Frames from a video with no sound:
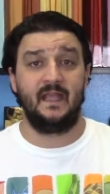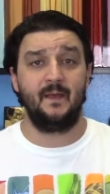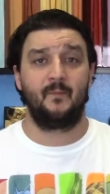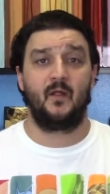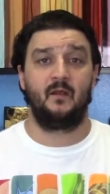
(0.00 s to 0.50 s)

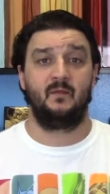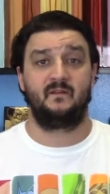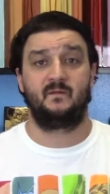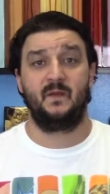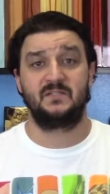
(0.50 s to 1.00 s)
Camp
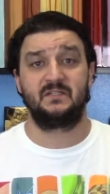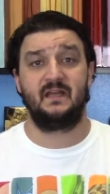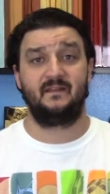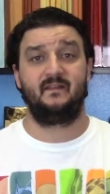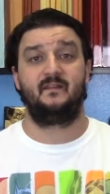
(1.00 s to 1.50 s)
Barnabas
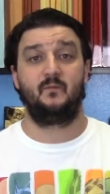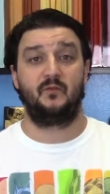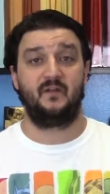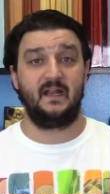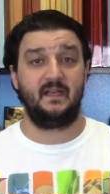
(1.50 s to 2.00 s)
specializes in
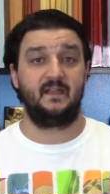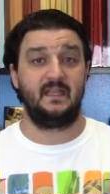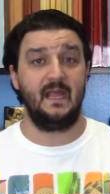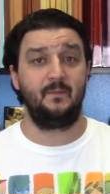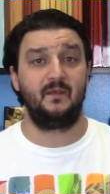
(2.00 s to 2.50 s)
providing a
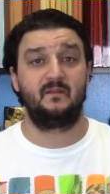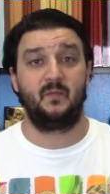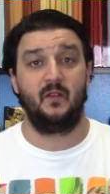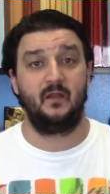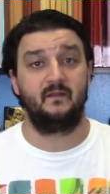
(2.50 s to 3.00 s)
camp
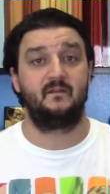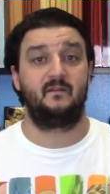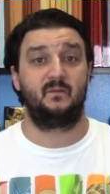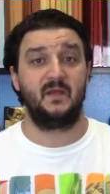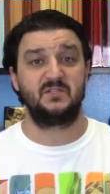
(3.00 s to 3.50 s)
experience to
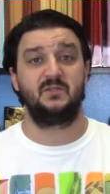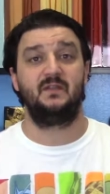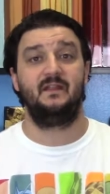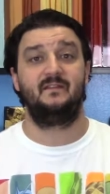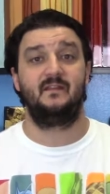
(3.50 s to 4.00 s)
special
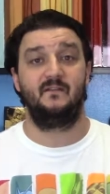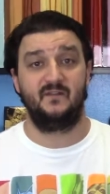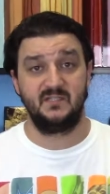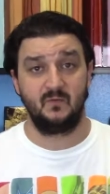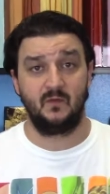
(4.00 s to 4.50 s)
needs
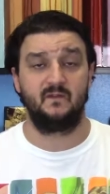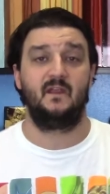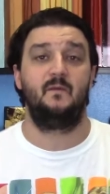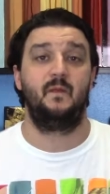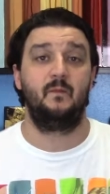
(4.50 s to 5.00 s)
individuals
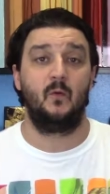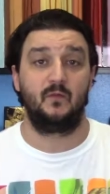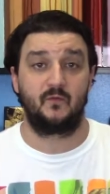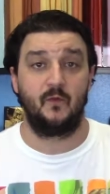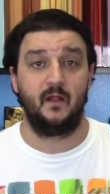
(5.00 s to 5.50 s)
and people
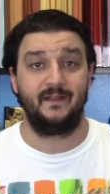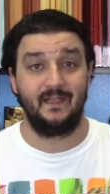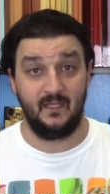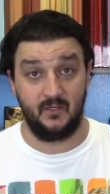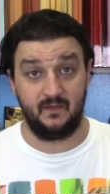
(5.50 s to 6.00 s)
with
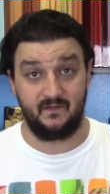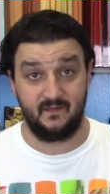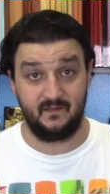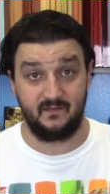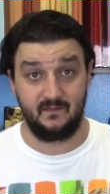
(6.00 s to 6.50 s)
chronic
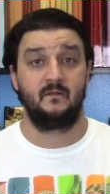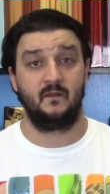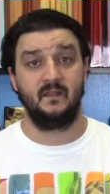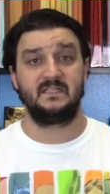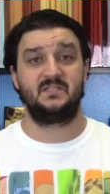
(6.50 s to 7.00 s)
illnesses.
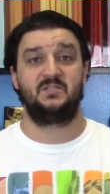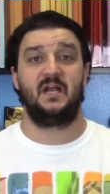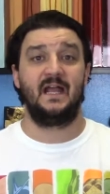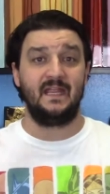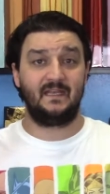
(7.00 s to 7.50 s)
So this
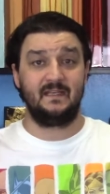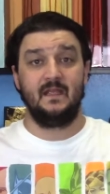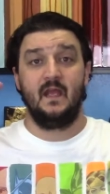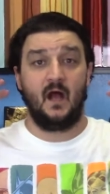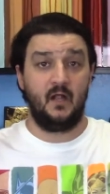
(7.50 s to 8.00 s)
giant
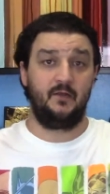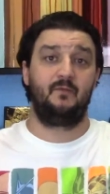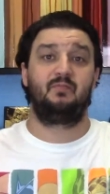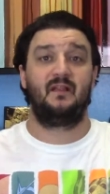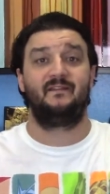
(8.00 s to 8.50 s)

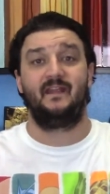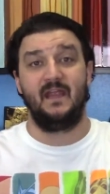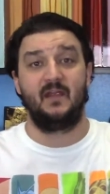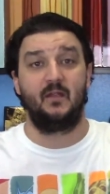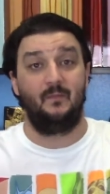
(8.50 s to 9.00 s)
100 plus
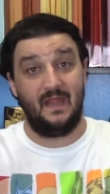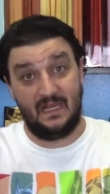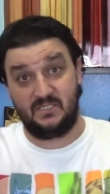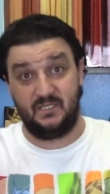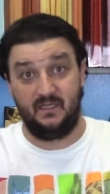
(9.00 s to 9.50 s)
acre
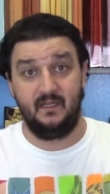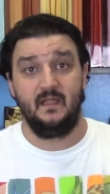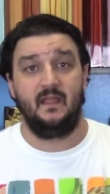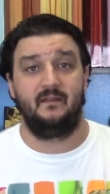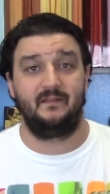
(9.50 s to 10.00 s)
mansion
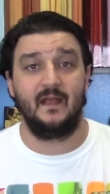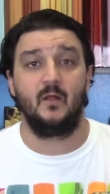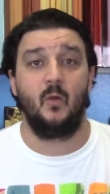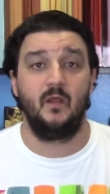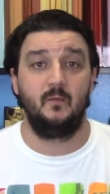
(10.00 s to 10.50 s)
is now
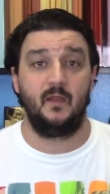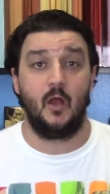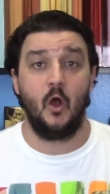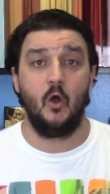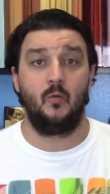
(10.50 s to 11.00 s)
going to be
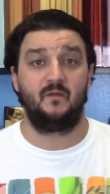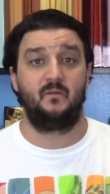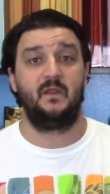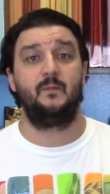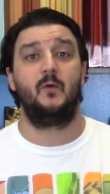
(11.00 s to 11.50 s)
home to
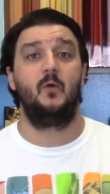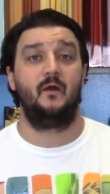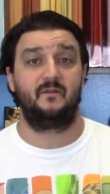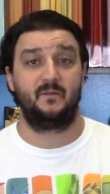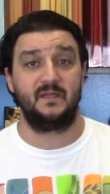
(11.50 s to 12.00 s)
people who
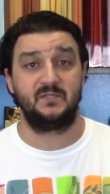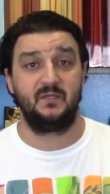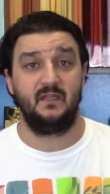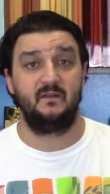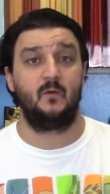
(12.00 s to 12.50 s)
have special
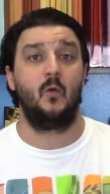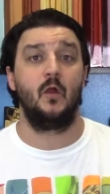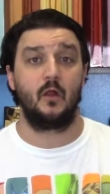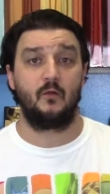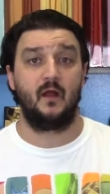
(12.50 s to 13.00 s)
needs or
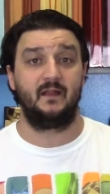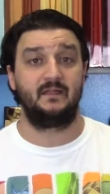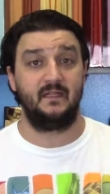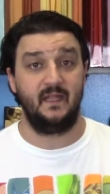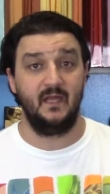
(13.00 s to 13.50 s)
are
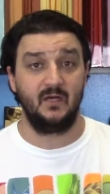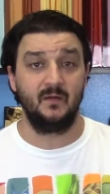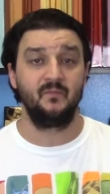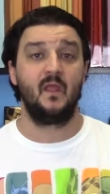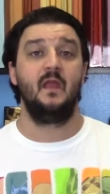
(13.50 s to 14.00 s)
chronically ill